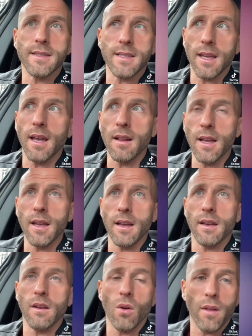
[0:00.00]
and stealing
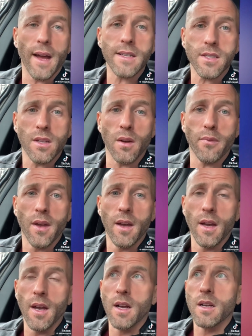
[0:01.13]
and all that stuff
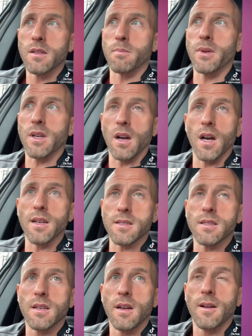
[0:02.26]

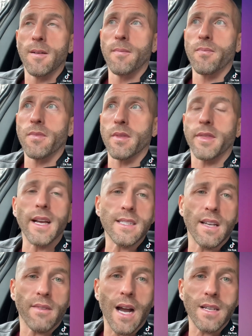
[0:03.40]
because things
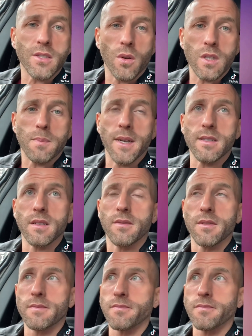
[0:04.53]
have gotten so expensive.